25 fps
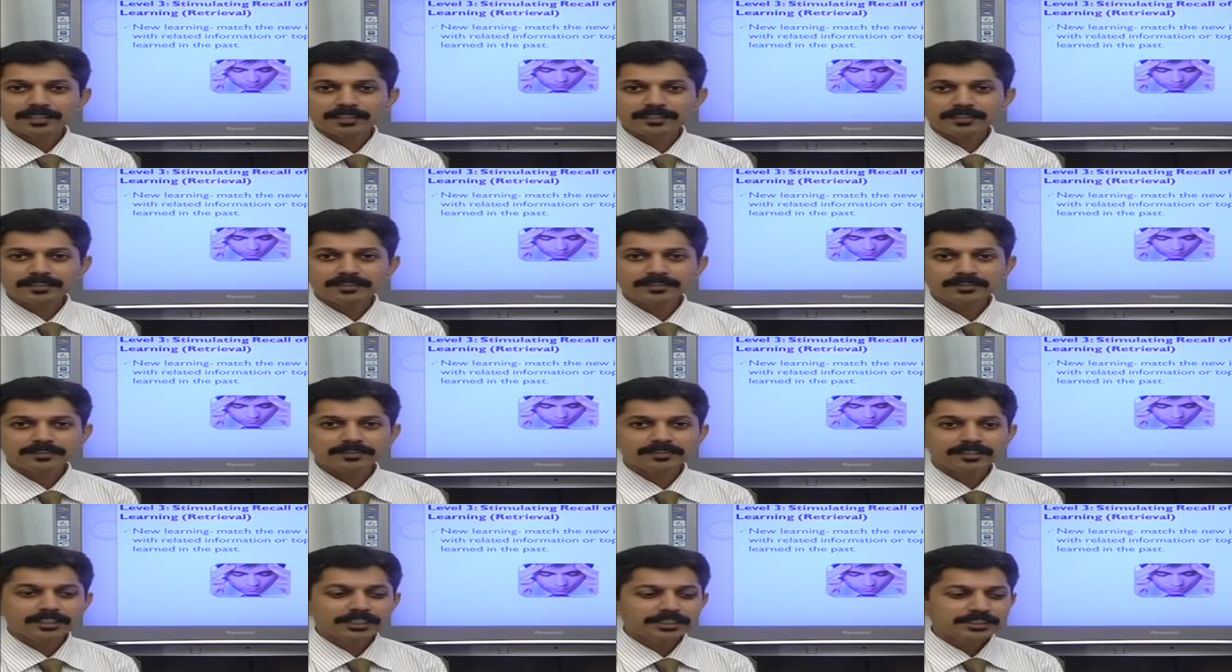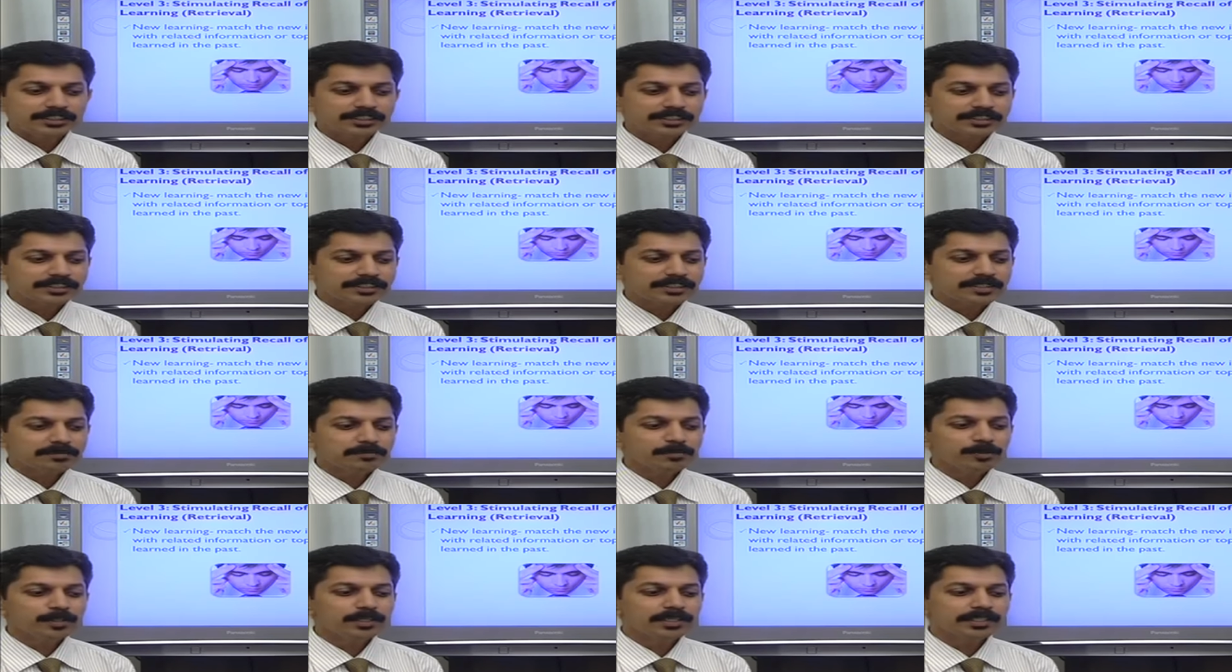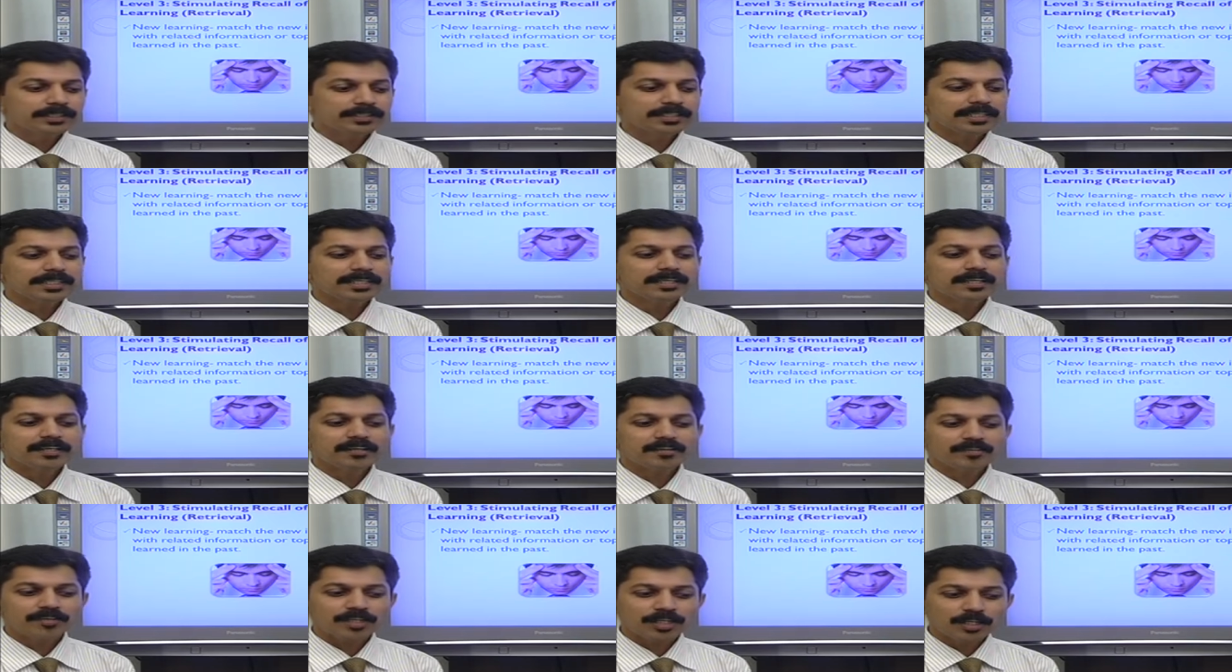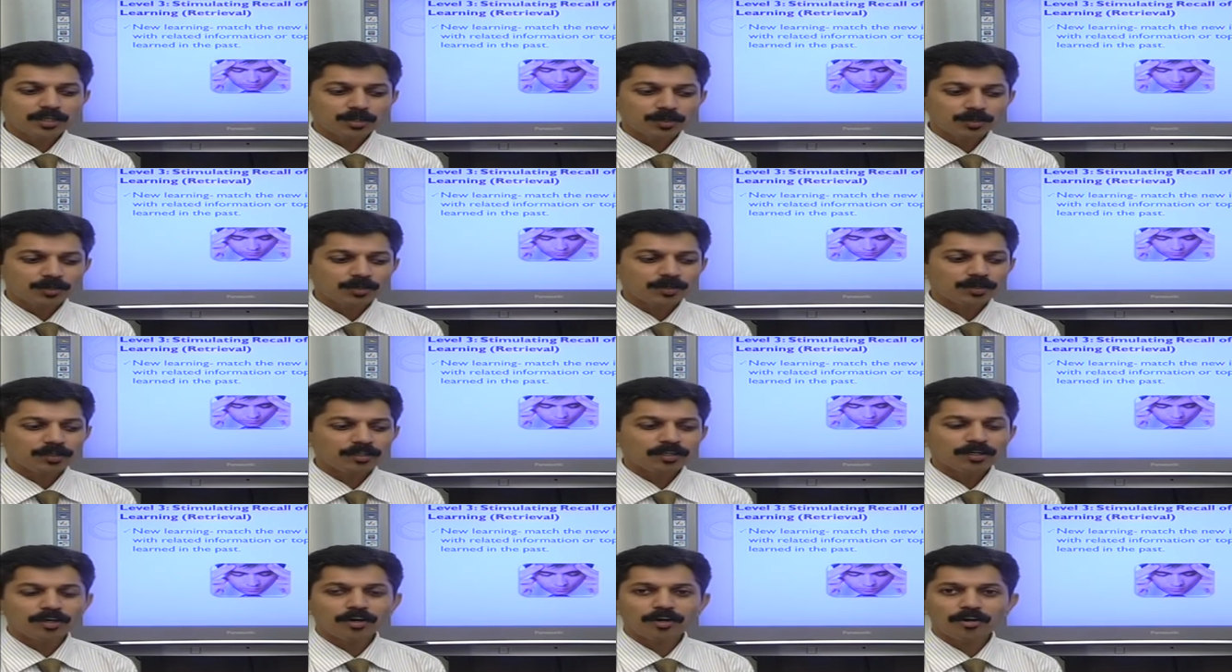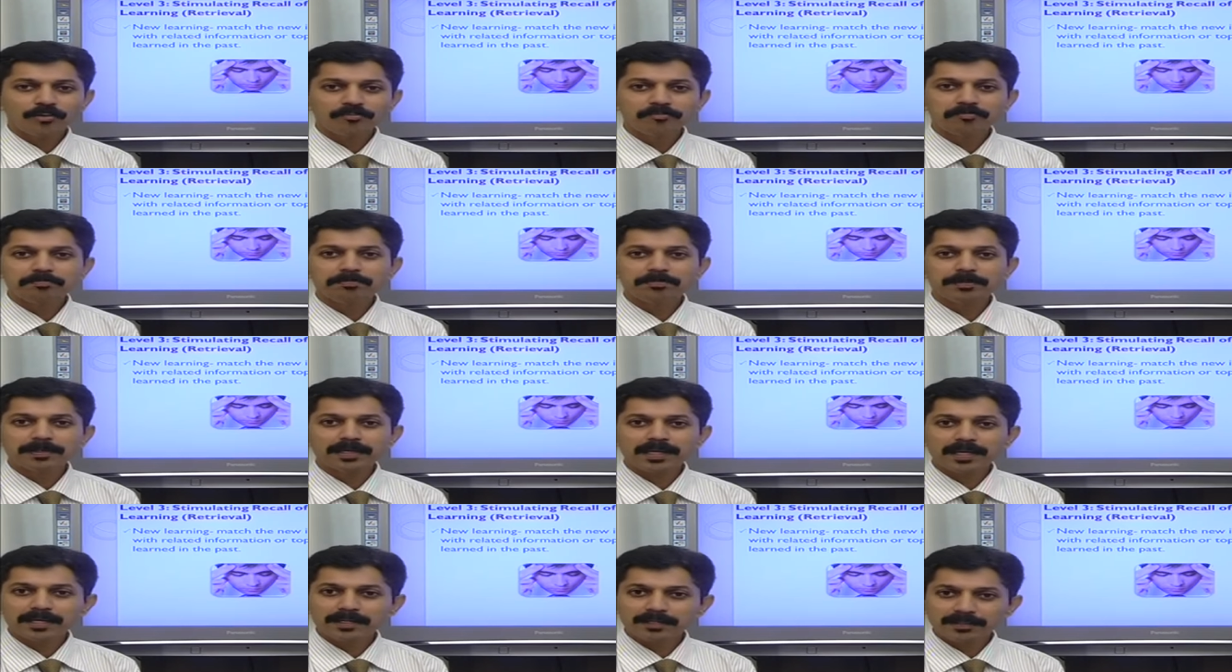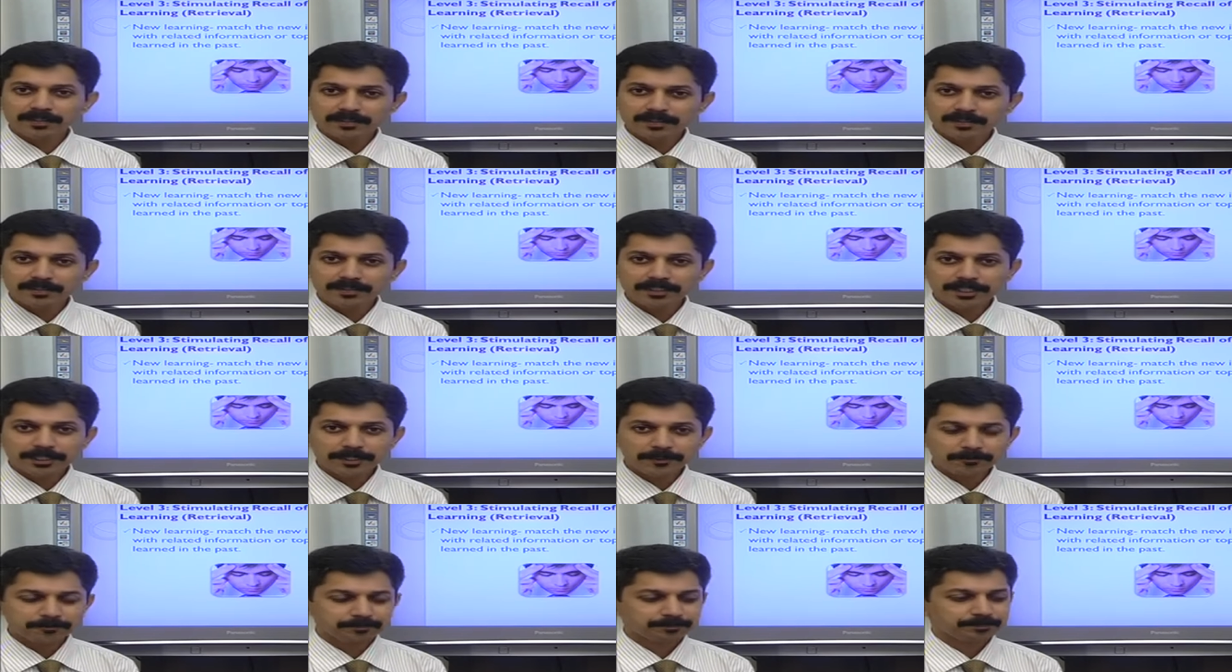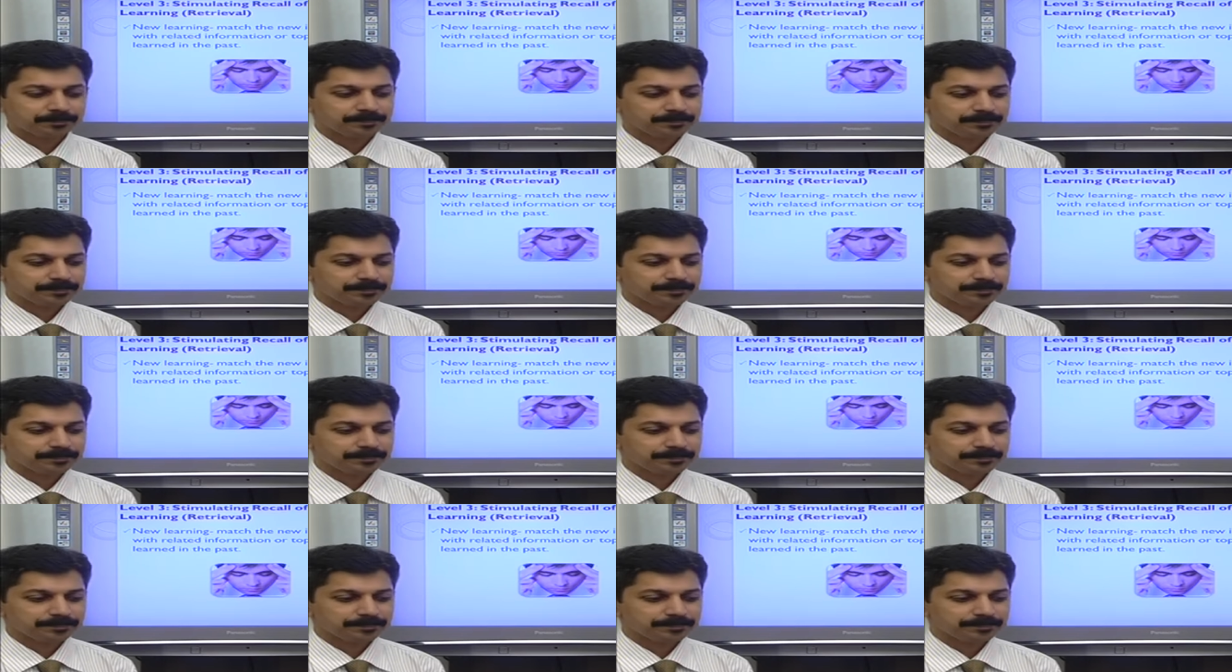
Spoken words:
It is stimulating recall of prior learning.